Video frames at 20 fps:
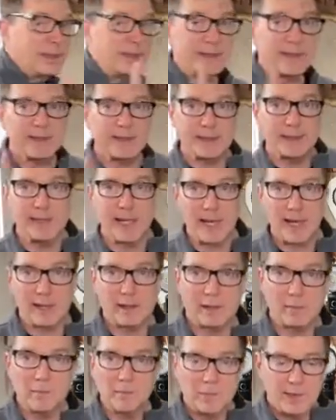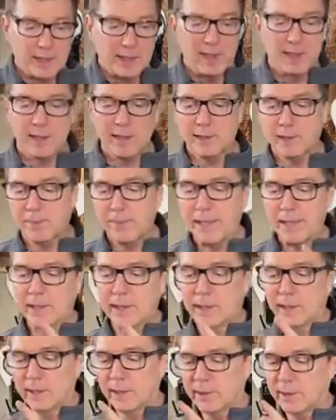with TTL is
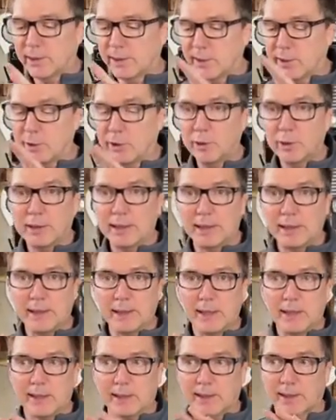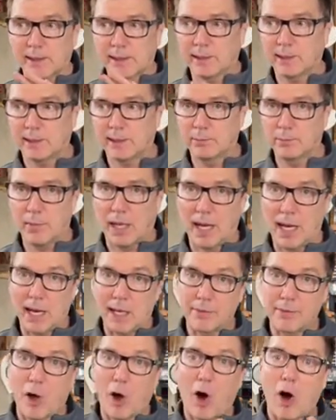because the new TTL system
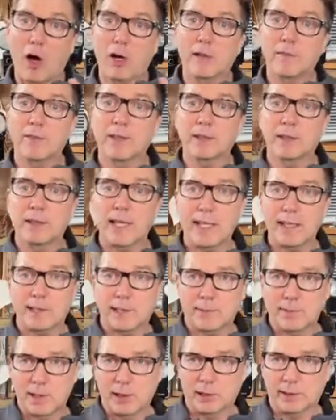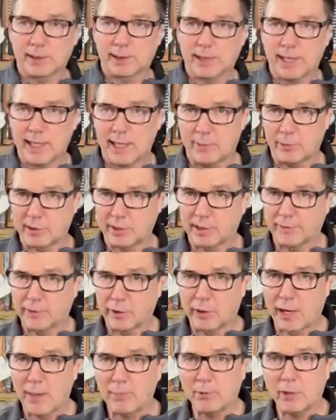on all of the latest mirrorless cameras,
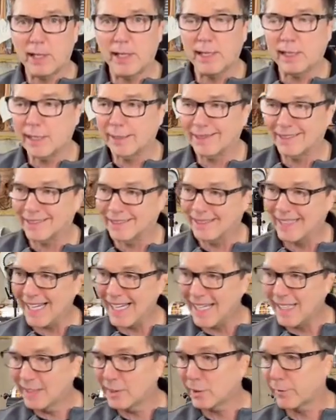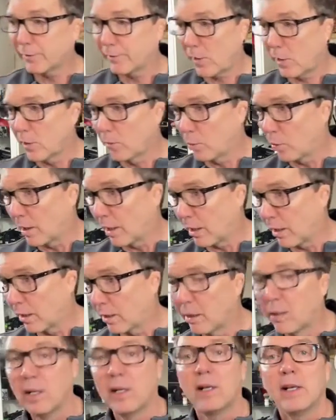if you're operating on the latest
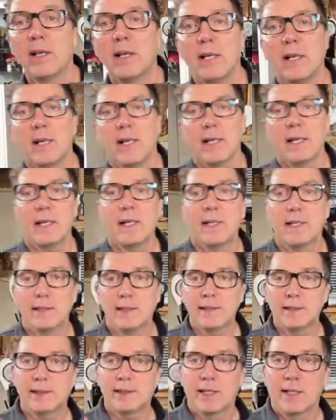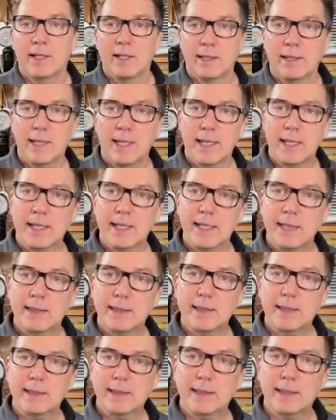firmware, is the
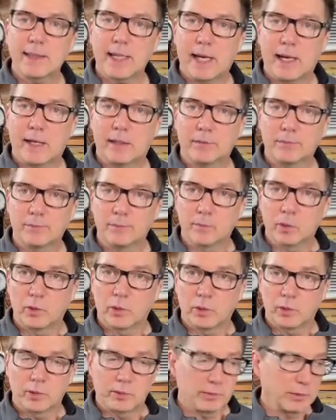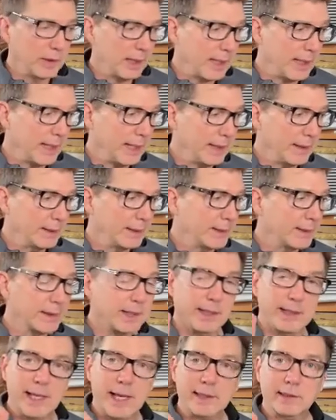eTTL is
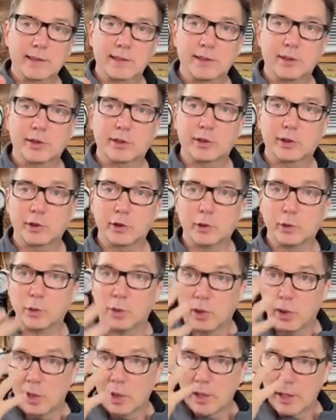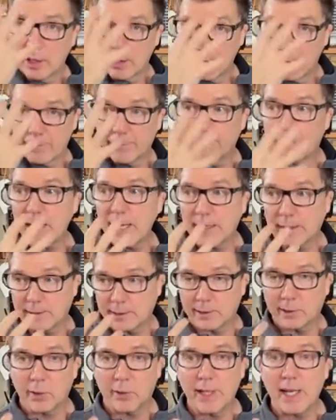connected to the
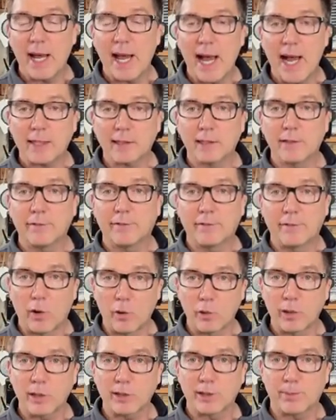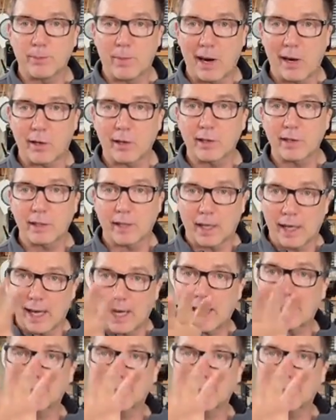face. So the active focus mark